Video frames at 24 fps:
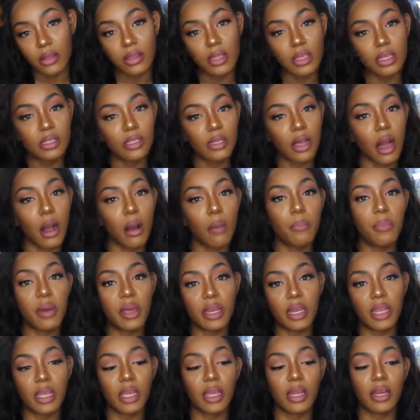this
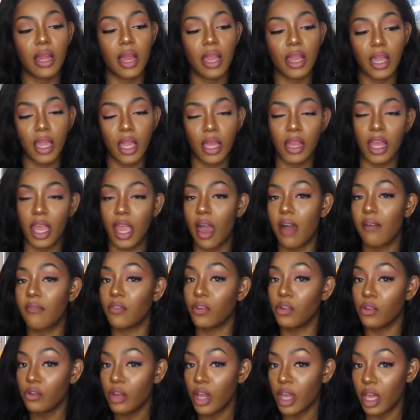company. Like they
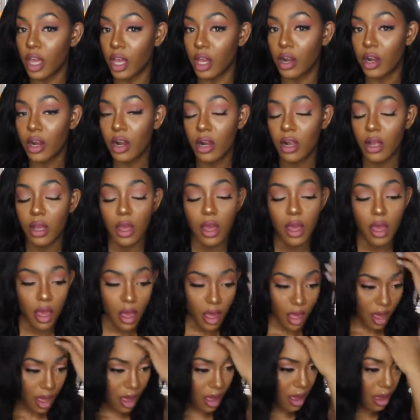have good hair.
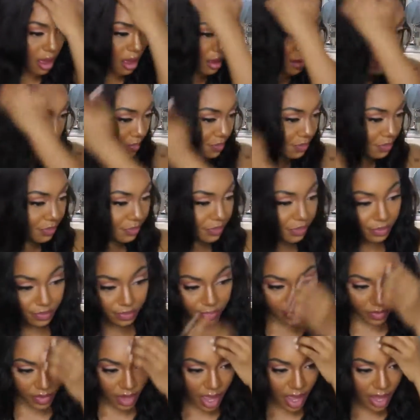
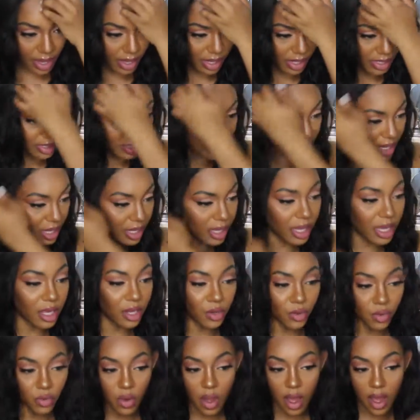I can say they
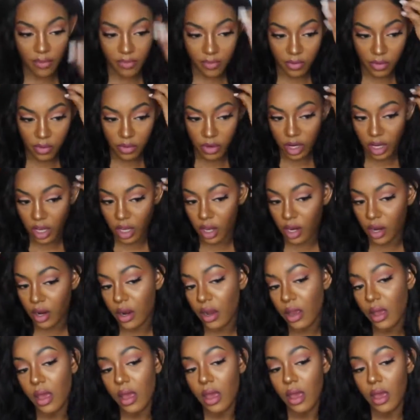do have good
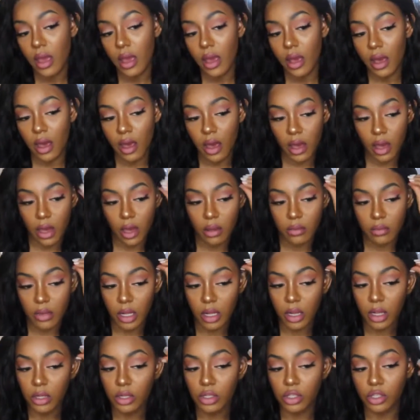hair.
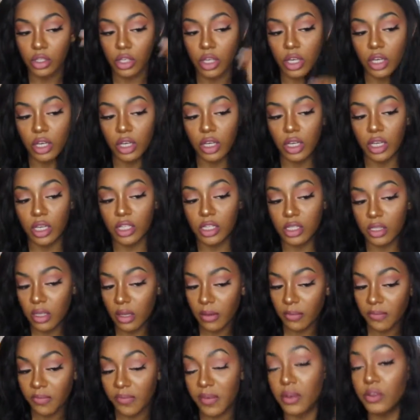It looks good,
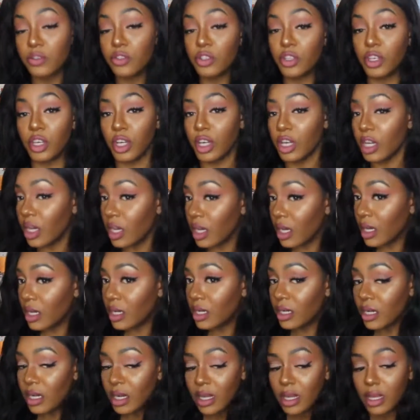it feels
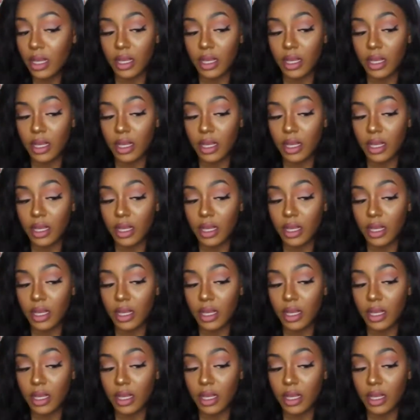good,